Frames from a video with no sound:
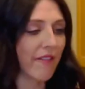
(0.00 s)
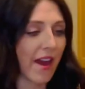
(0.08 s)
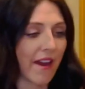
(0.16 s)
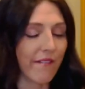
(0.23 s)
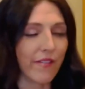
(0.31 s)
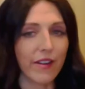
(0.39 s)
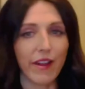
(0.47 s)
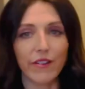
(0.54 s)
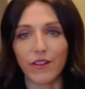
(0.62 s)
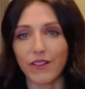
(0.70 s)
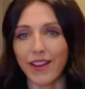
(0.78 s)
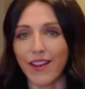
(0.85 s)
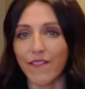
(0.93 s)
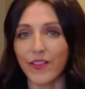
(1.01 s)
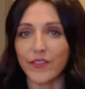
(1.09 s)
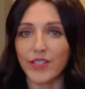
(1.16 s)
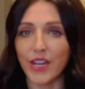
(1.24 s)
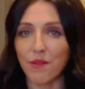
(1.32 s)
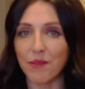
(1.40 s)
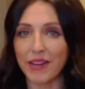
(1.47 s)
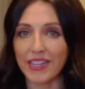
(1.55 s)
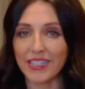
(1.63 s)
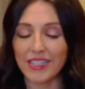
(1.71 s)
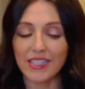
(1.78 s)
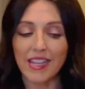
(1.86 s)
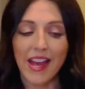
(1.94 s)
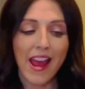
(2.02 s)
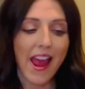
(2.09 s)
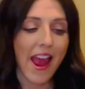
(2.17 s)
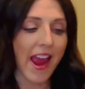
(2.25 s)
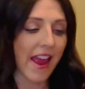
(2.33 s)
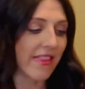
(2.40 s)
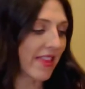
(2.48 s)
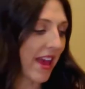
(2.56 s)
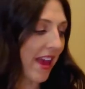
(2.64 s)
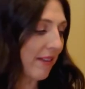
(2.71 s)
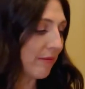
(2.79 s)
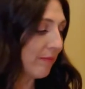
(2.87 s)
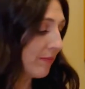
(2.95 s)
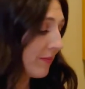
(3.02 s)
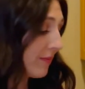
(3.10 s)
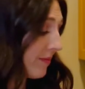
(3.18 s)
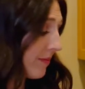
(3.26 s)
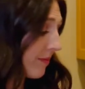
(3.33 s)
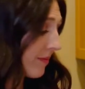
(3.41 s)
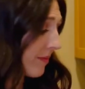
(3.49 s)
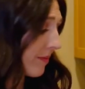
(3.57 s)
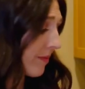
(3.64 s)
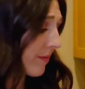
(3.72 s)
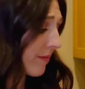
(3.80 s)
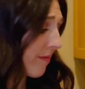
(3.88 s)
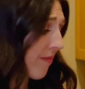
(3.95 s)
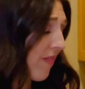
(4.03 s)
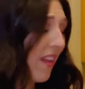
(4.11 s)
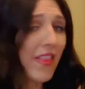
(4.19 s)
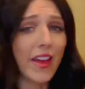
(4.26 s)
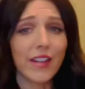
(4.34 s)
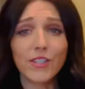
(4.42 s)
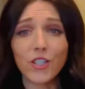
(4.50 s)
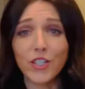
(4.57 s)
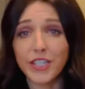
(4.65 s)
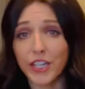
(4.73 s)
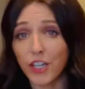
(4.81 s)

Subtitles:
for another like 15 minutes, and then that is our dinner.